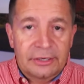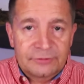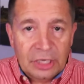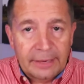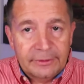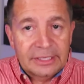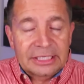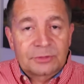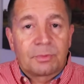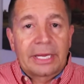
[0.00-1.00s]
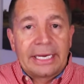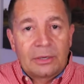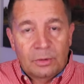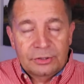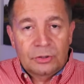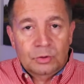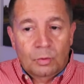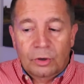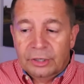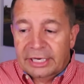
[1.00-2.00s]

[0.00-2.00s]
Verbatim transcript: enough job at explaining what those were,